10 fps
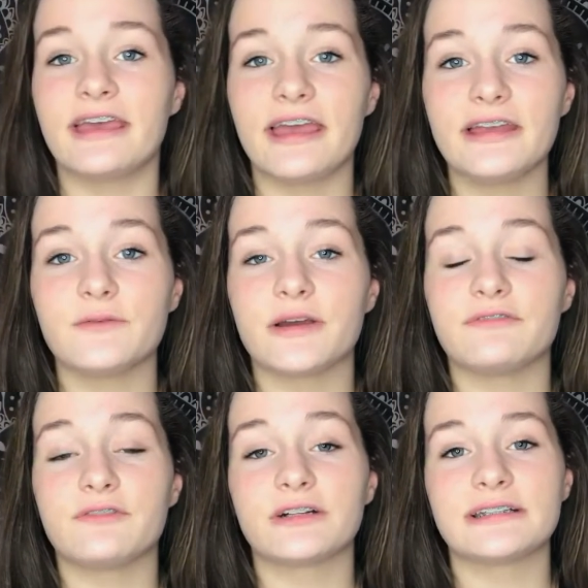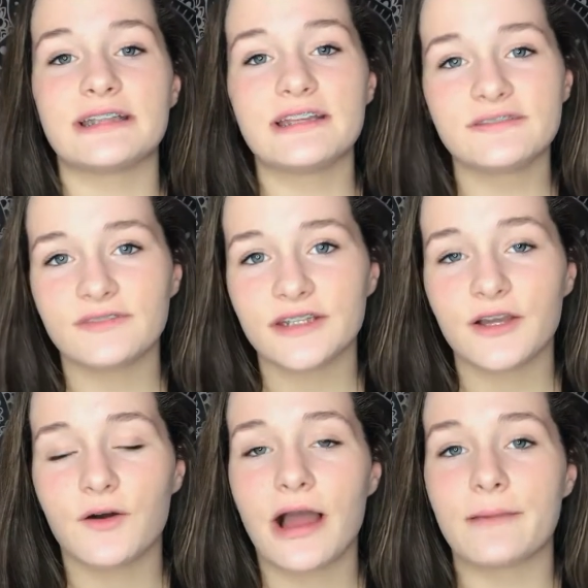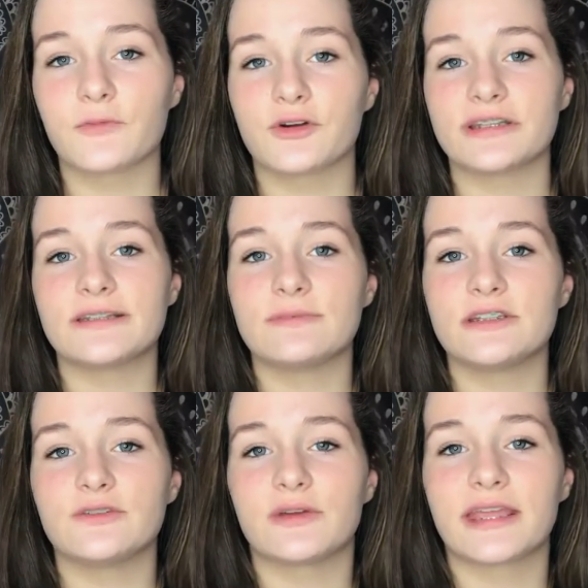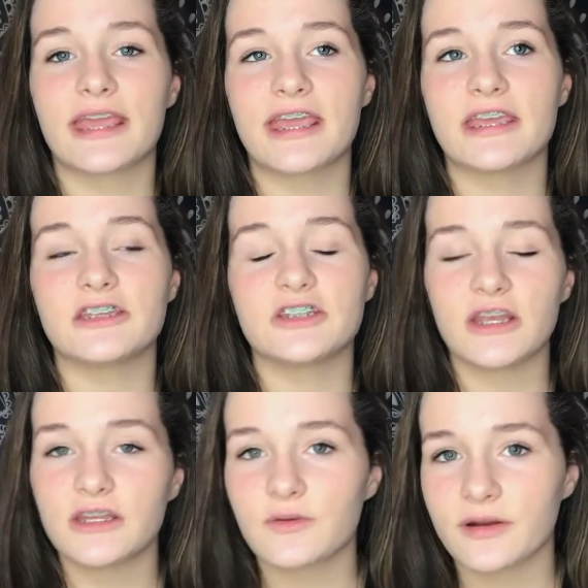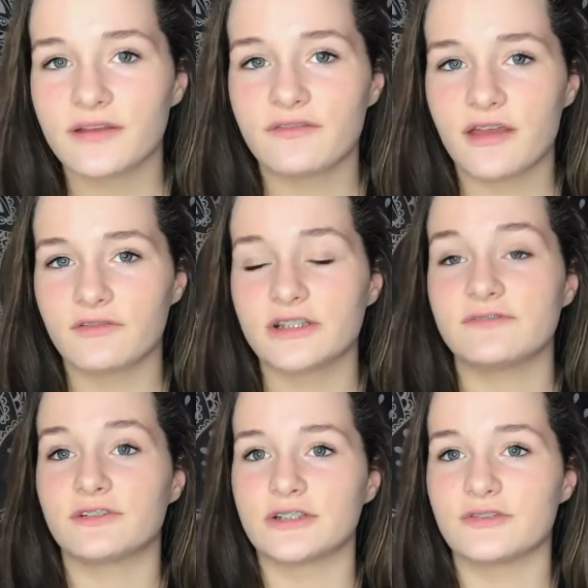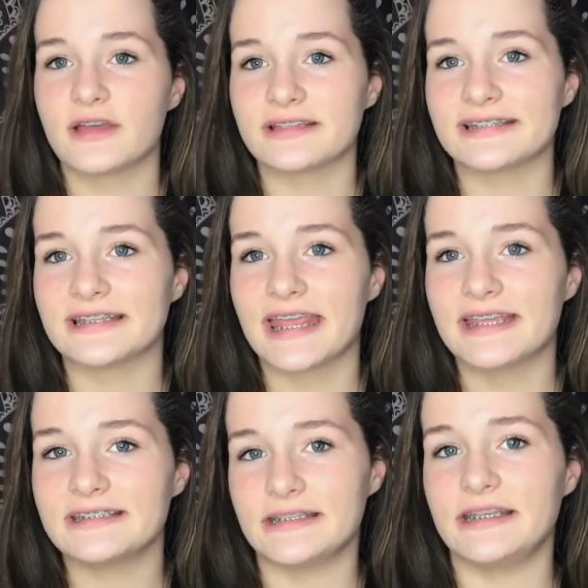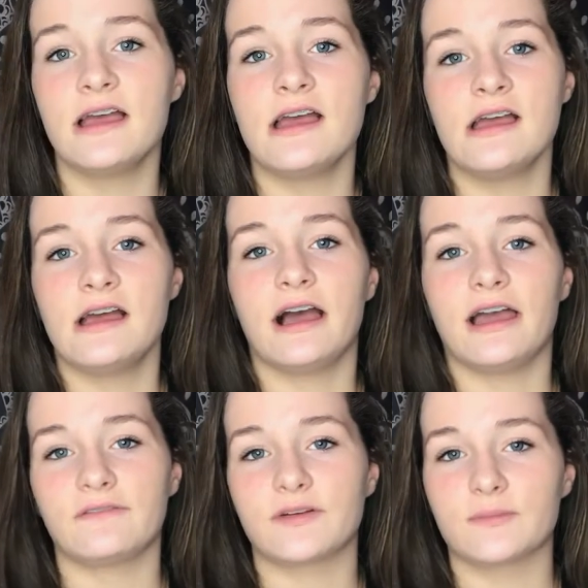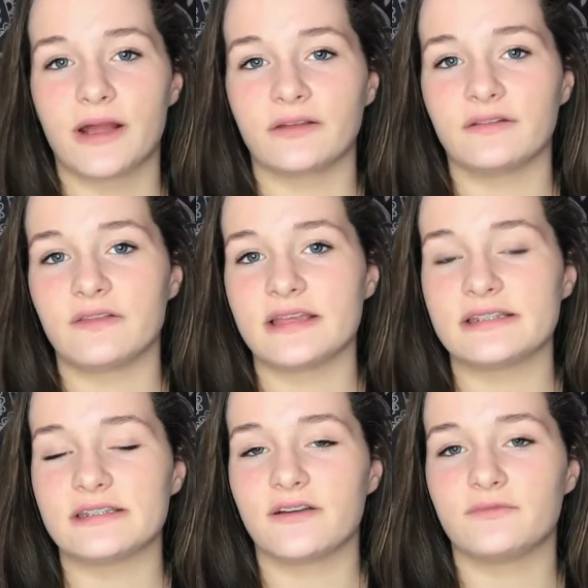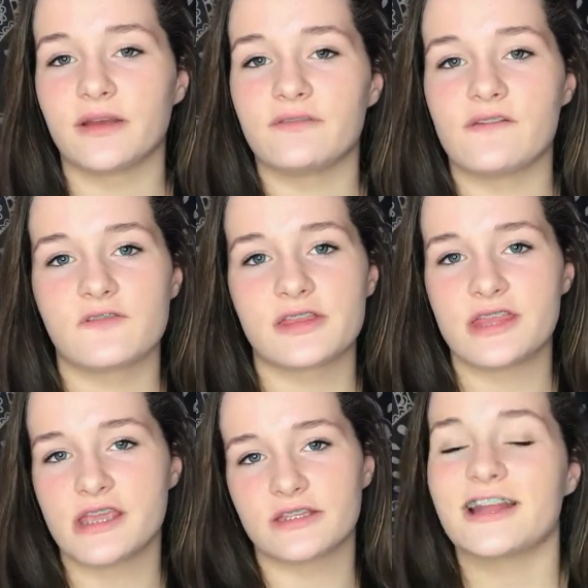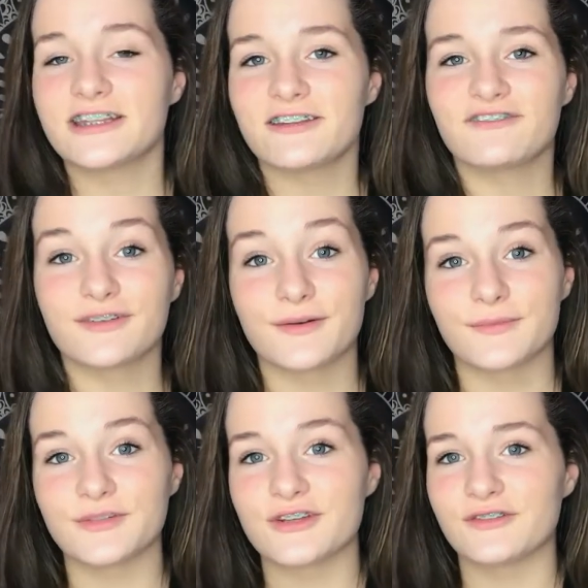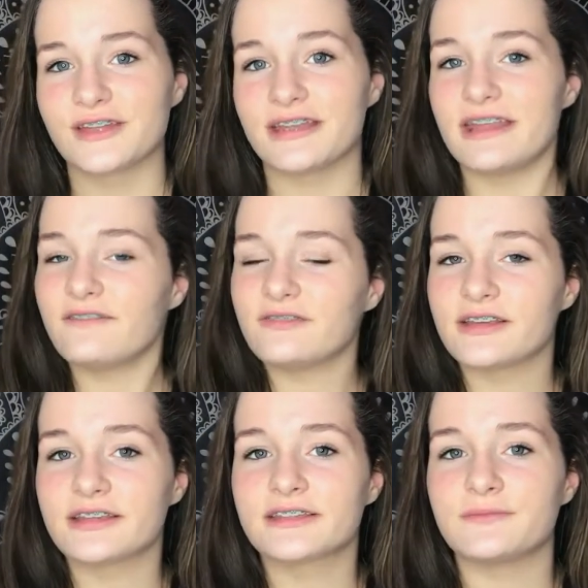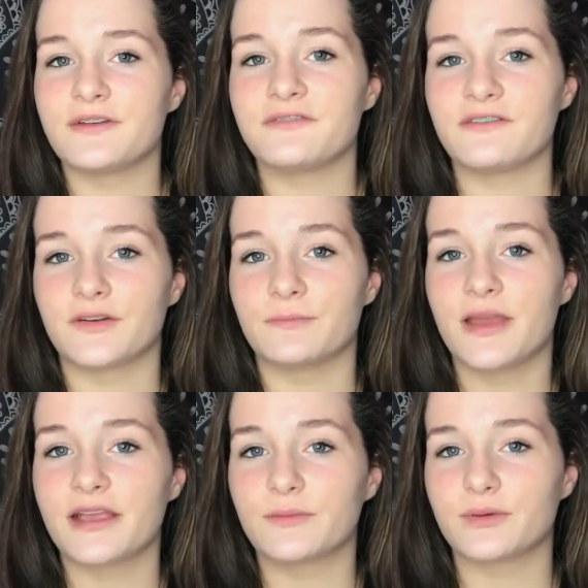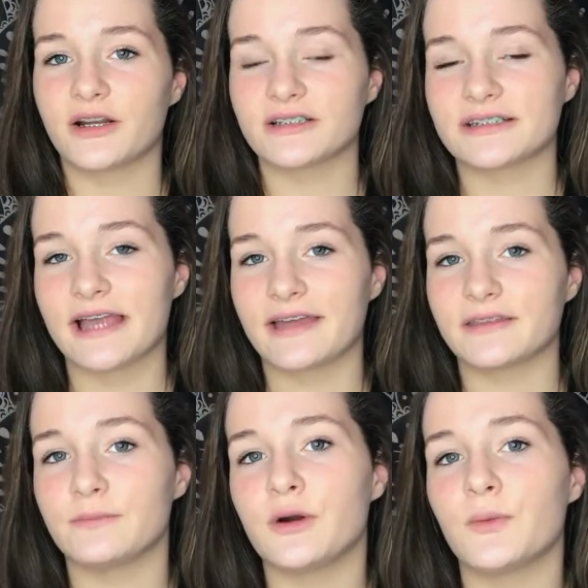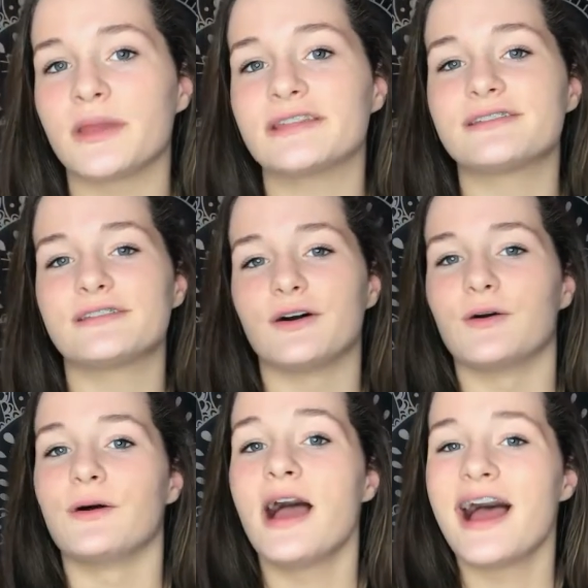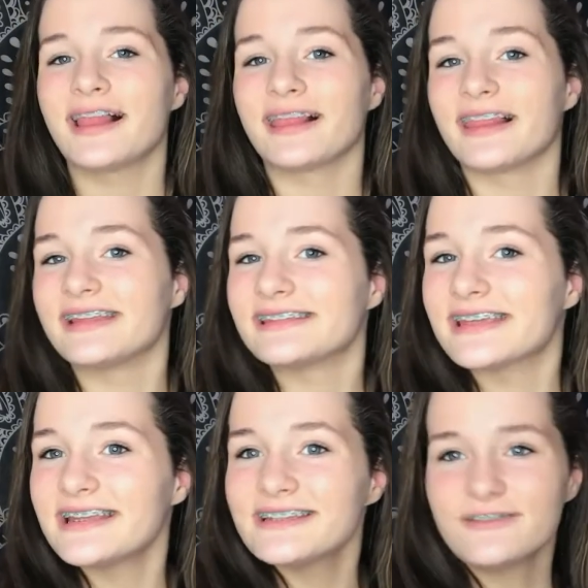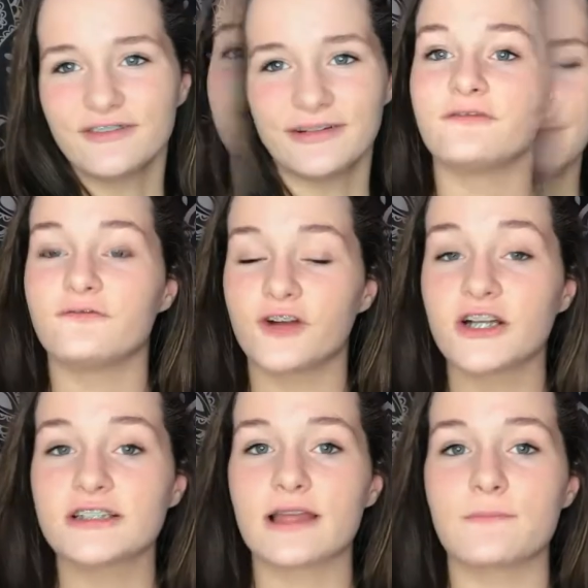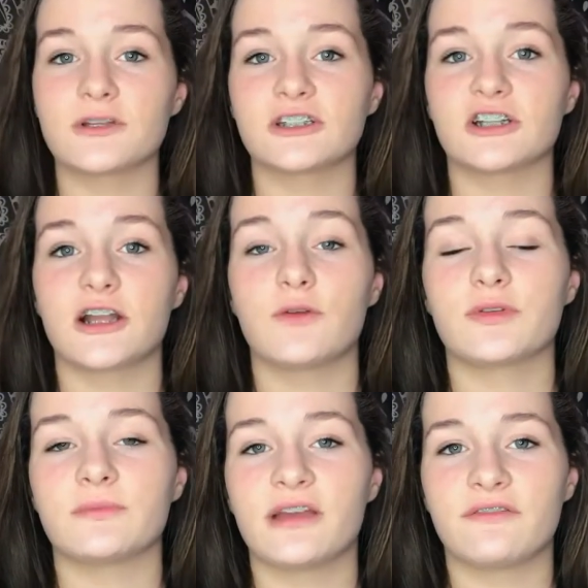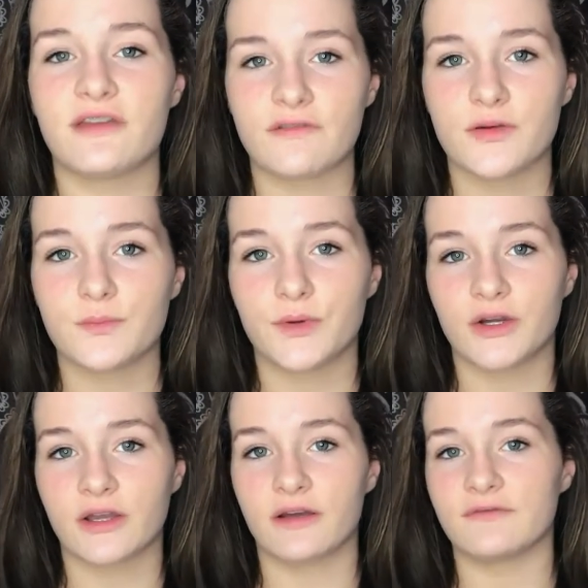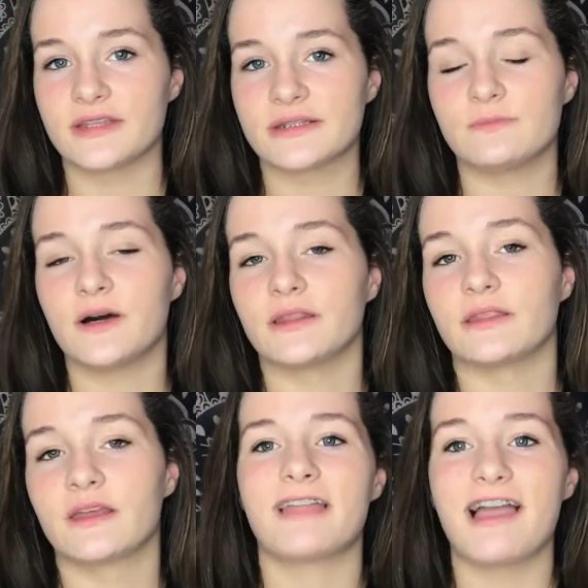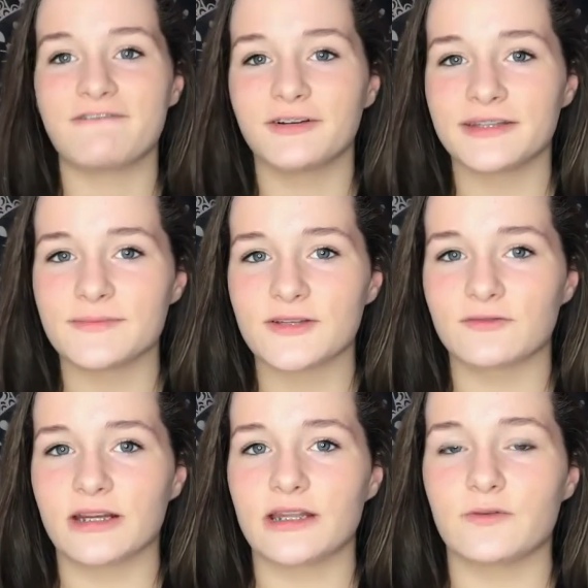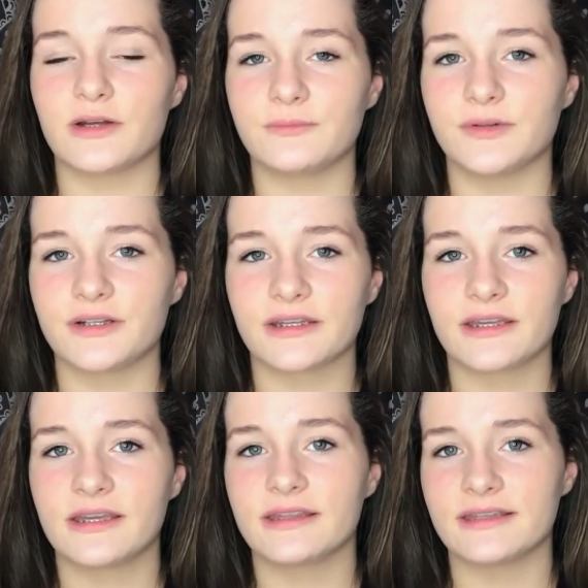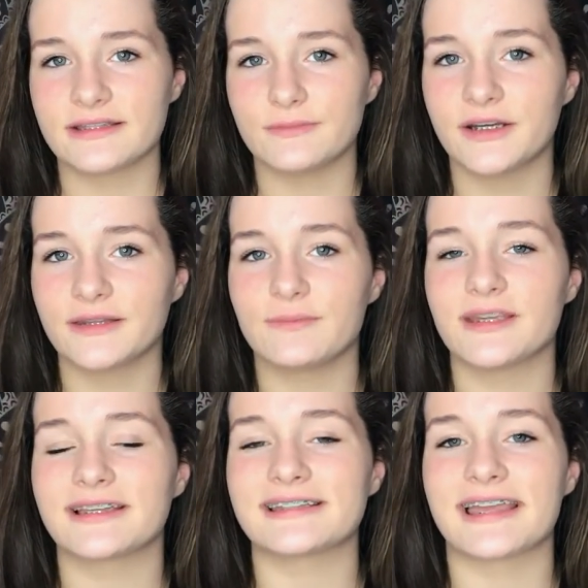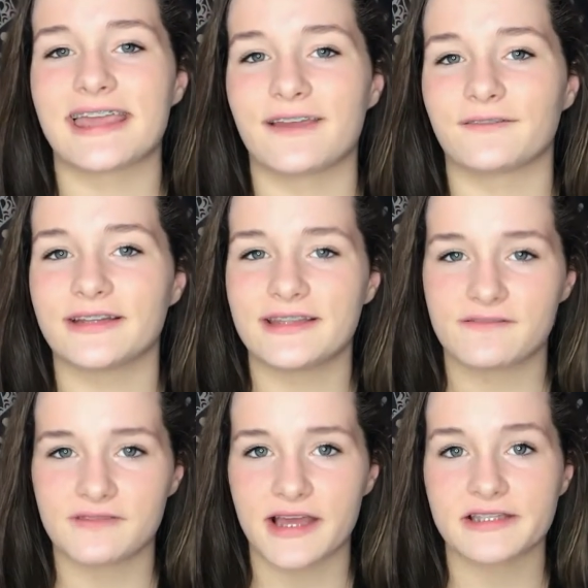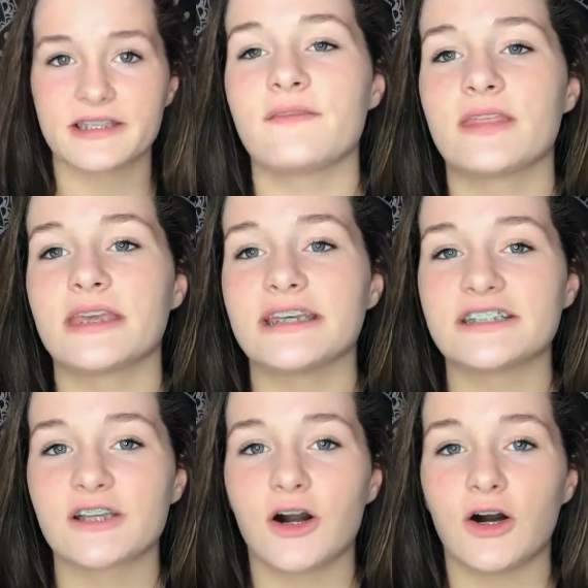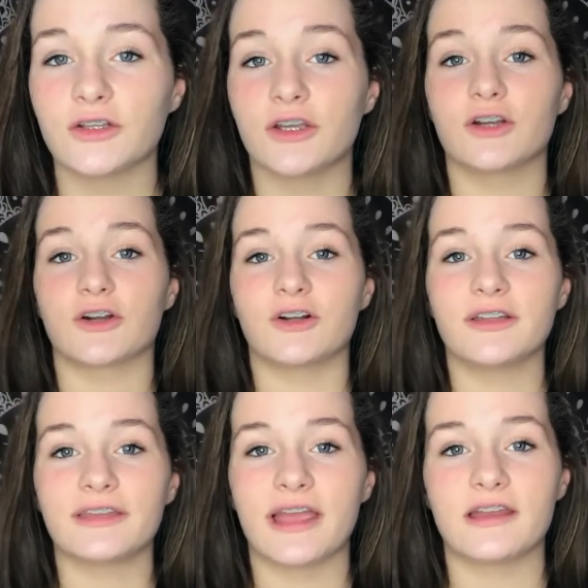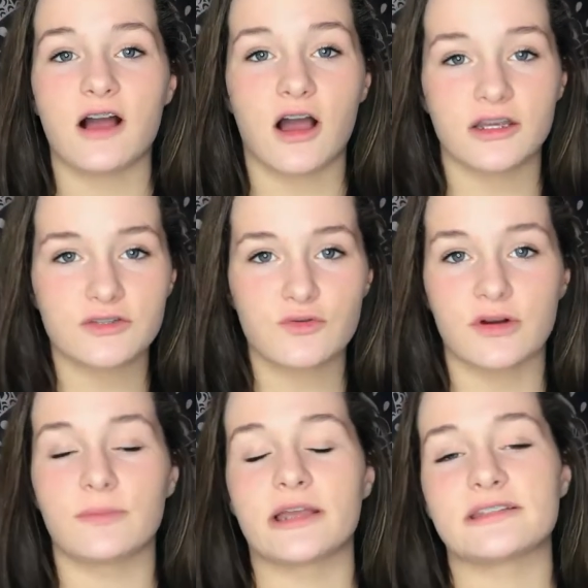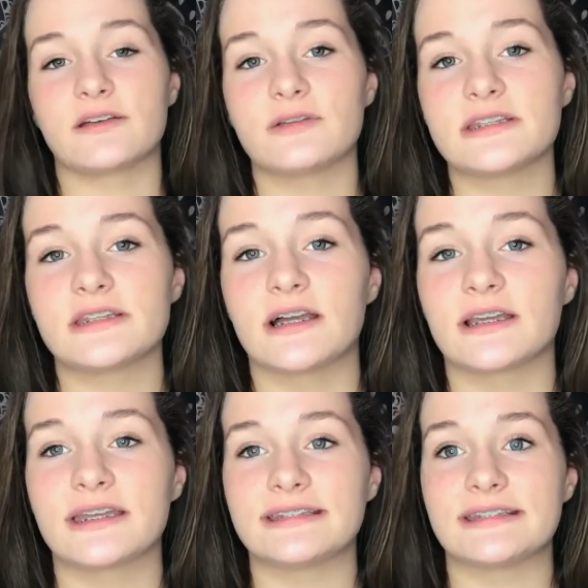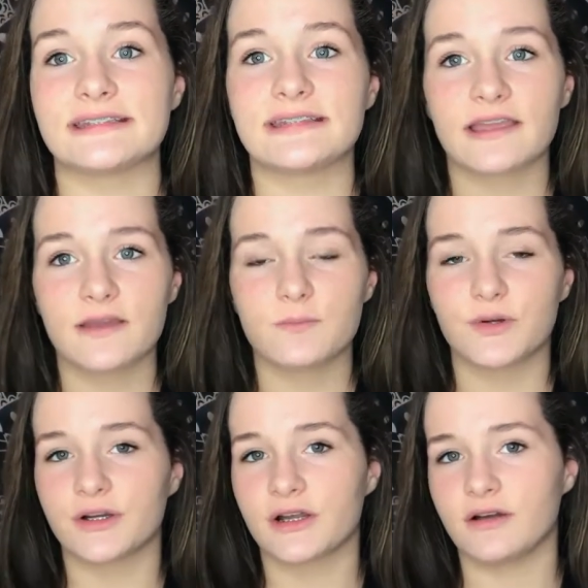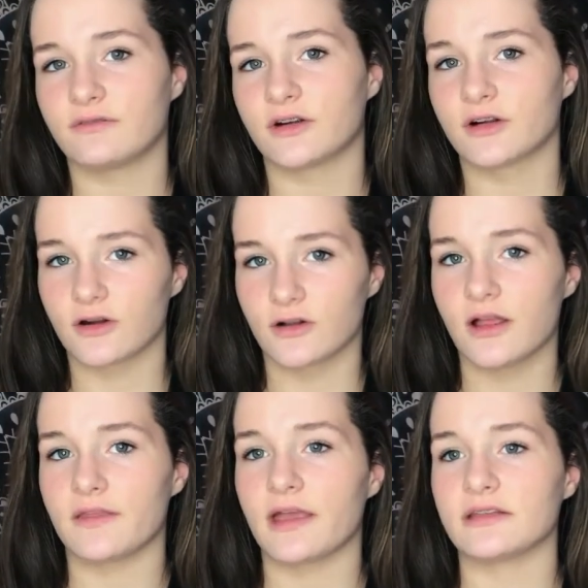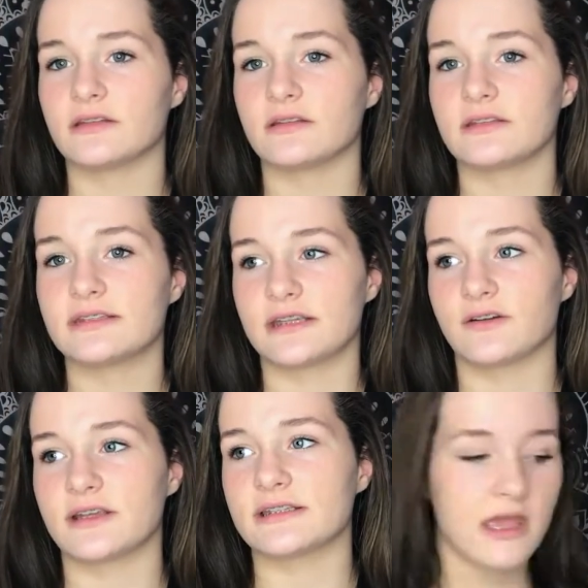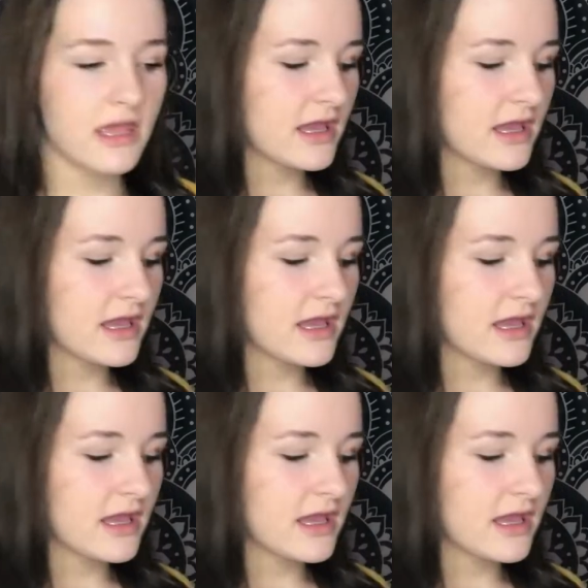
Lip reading: Anyway, for today's video, I'm going to be doing a January favorites for 2018. I have compiled a list of my favorite things, ranging from shows on Netflix to my favorite makeup products at the moment, so let's get into it. First, I'm going to start out with my favorite book of this month. I've only been reading one book this month because I can't read that fast. It's called Girl Online on Tour by Zoe Sugg. It's the second book of her Girl Online series.